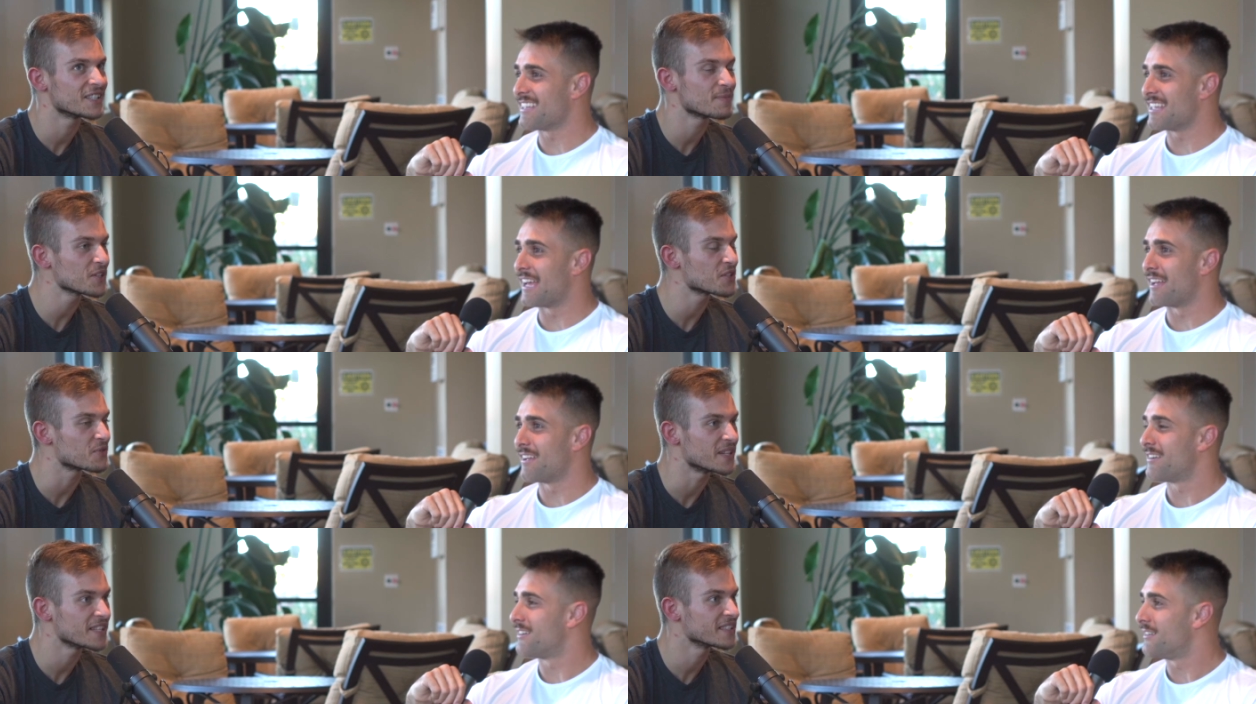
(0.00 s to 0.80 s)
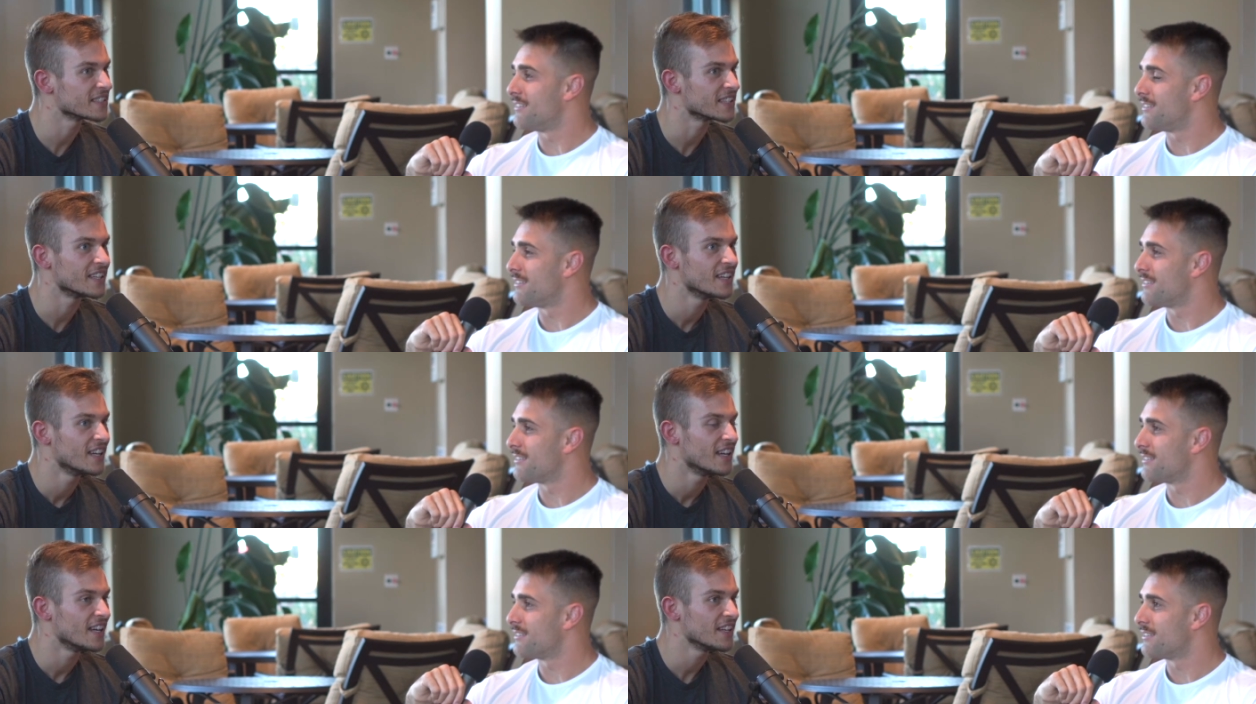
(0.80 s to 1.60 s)
Speaker 1: especially yeah. recently,
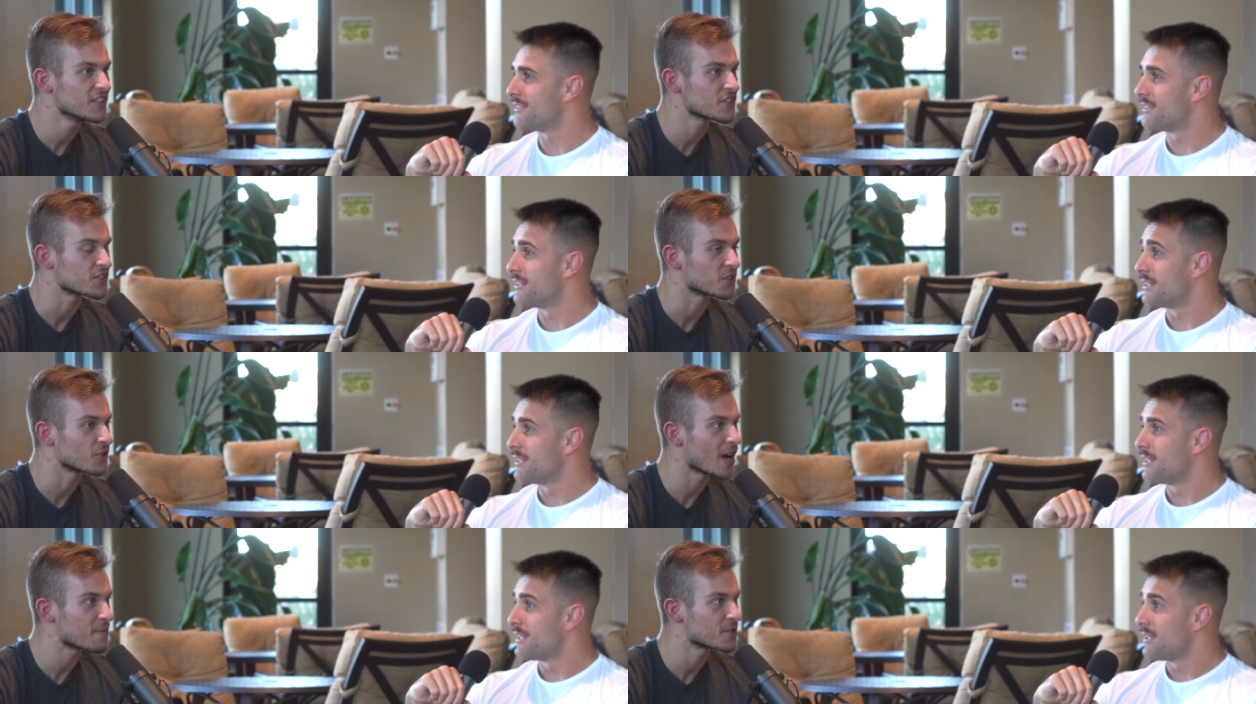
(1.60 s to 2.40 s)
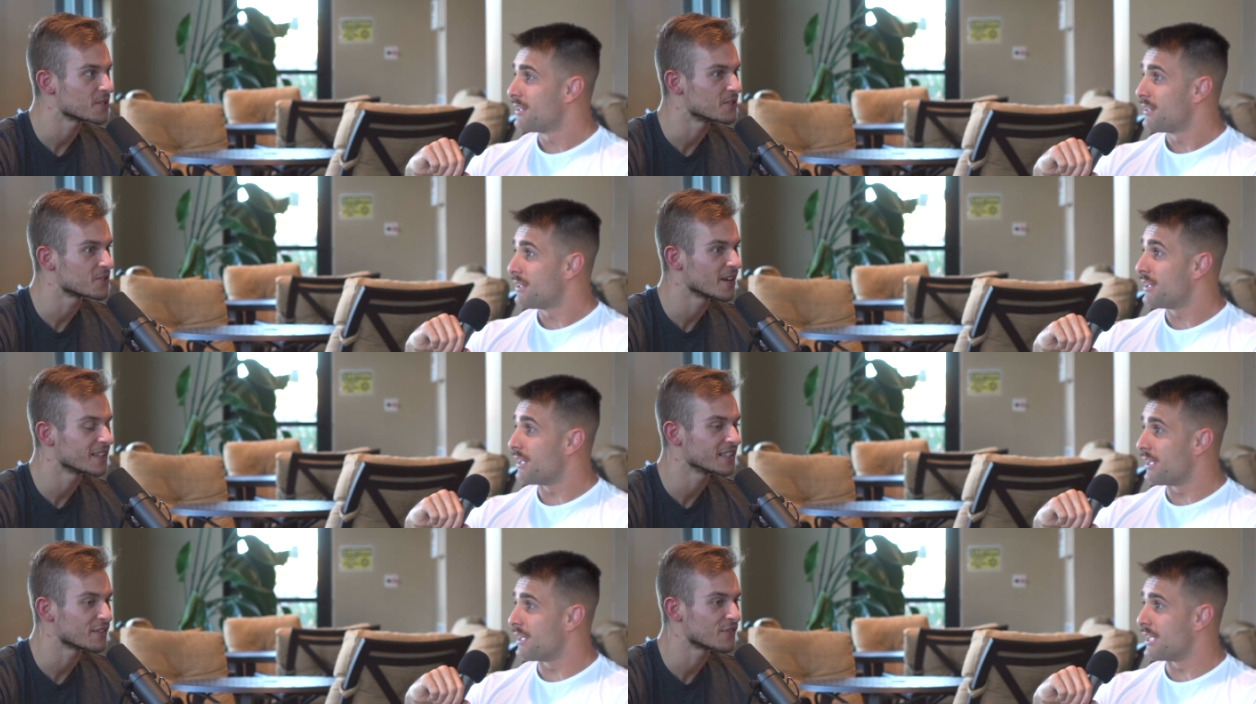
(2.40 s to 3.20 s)
it is just a crapshoot
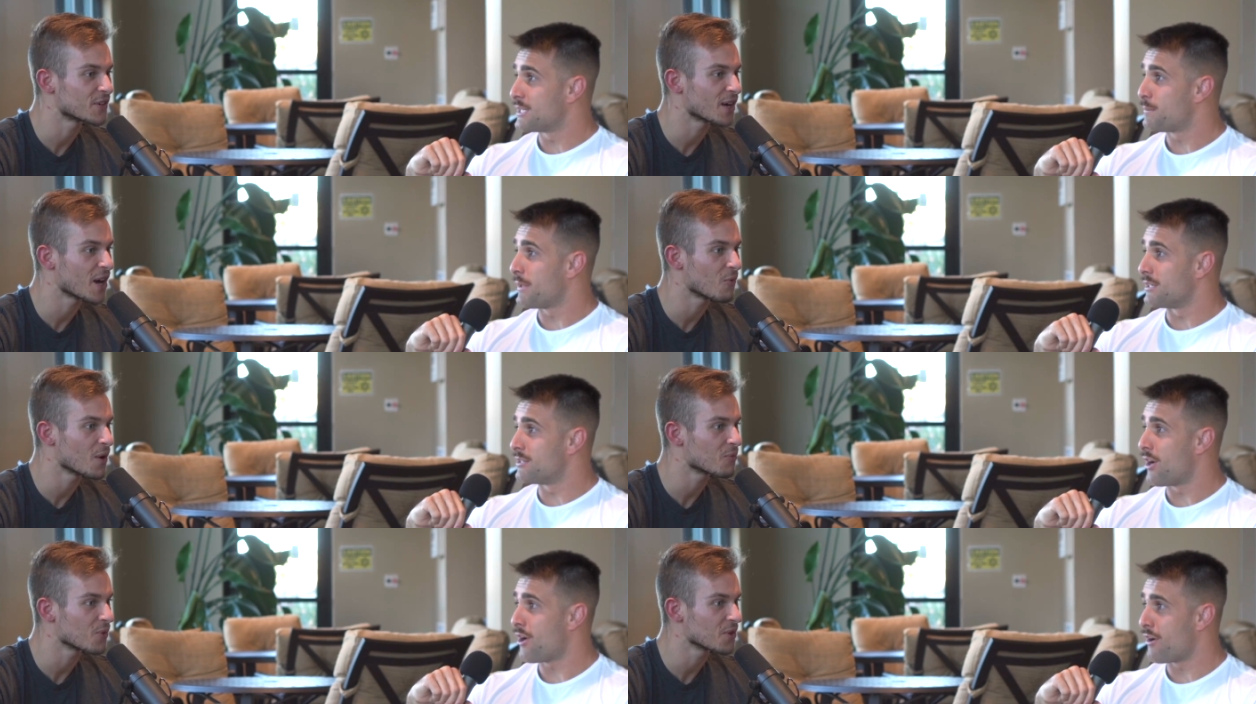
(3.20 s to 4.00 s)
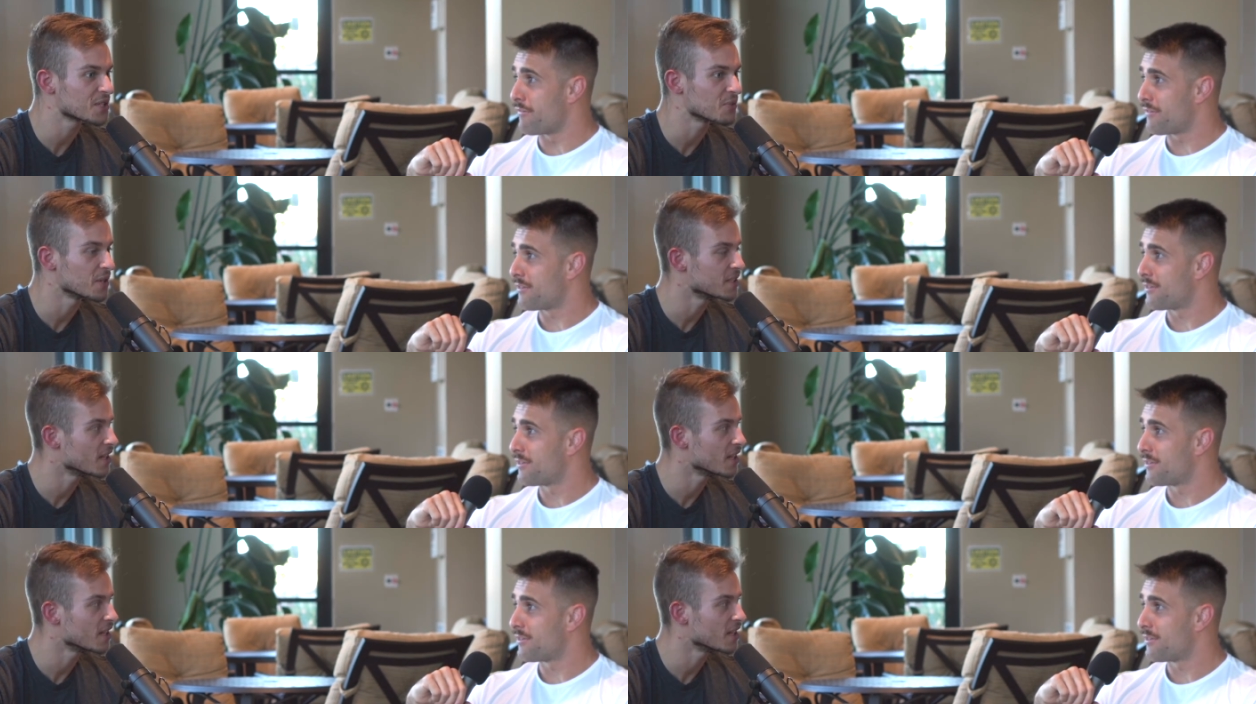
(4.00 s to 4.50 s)
trying to like figure out what tough. works and what